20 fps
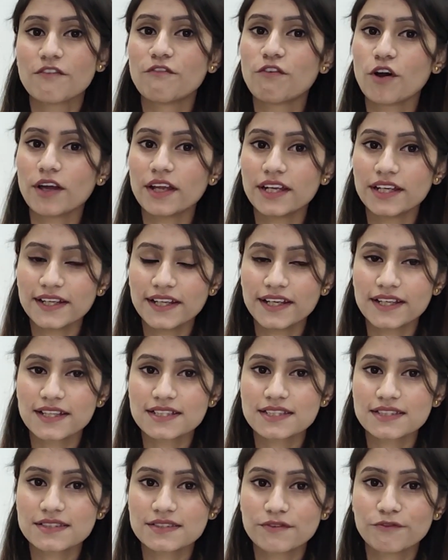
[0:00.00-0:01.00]
For
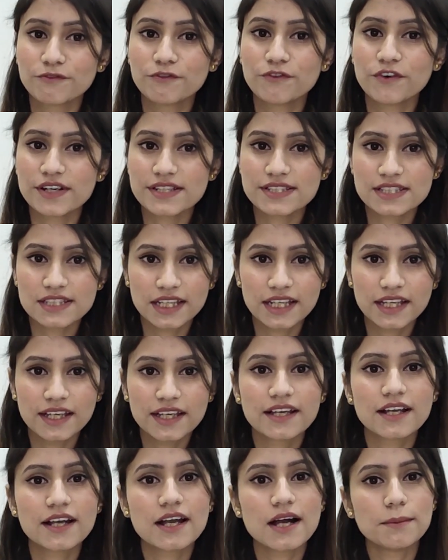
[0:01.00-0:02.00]
Indians, firstly,
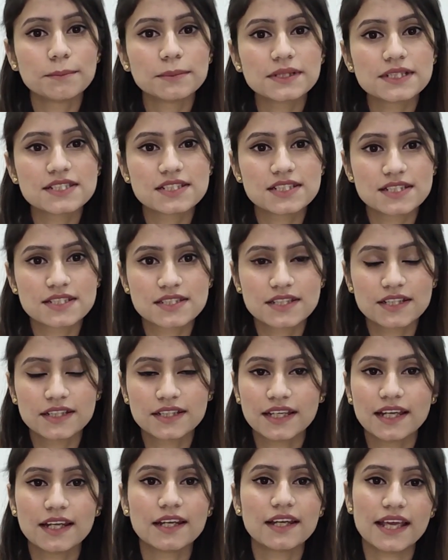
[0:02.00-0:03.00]
companies listed
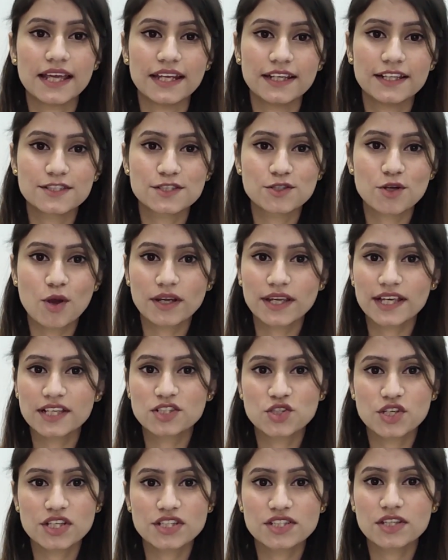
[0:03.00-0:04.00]
in any stock
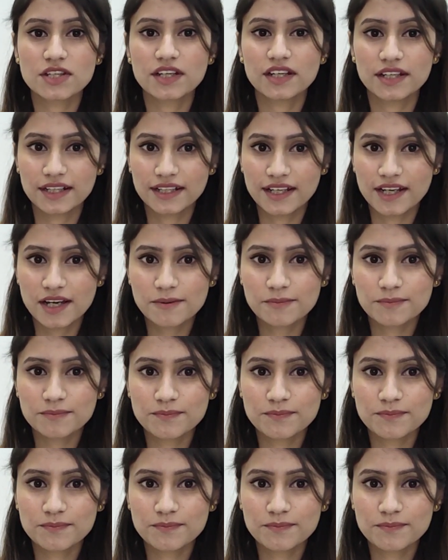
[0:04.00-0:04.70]
exchange in India.